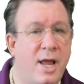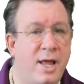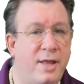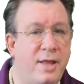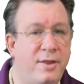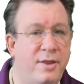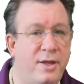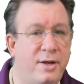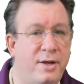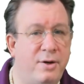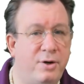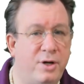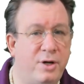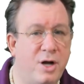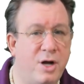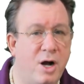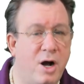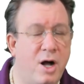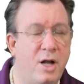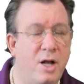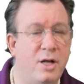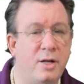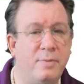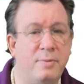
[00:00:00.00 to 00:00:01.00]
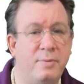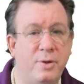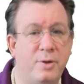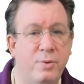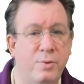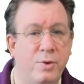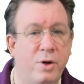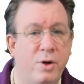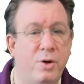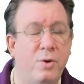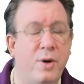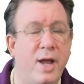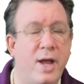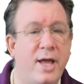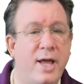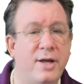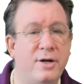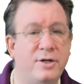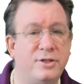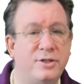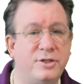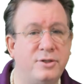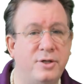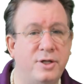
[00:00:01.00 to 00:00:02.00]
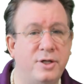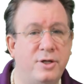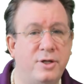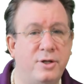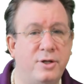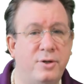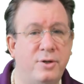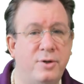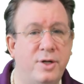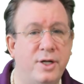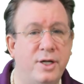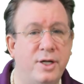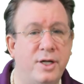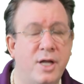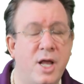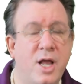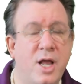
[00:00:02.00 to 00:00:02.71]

that column and row headers are included